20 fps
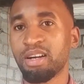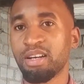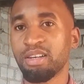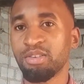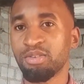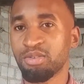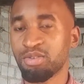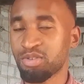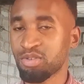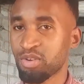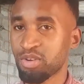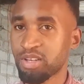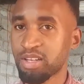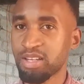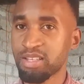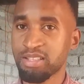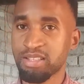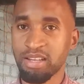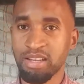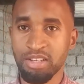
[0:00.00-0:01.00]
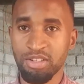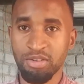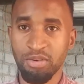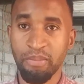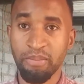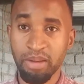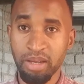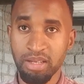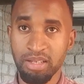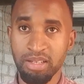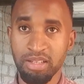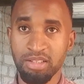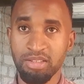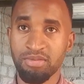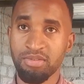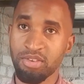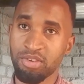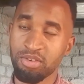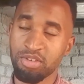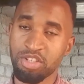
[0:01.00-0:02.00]
your sawdust and your beddings
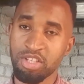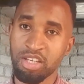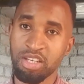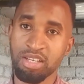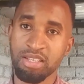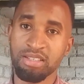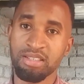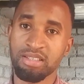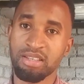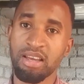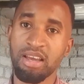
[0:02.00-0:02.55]
for your chickens.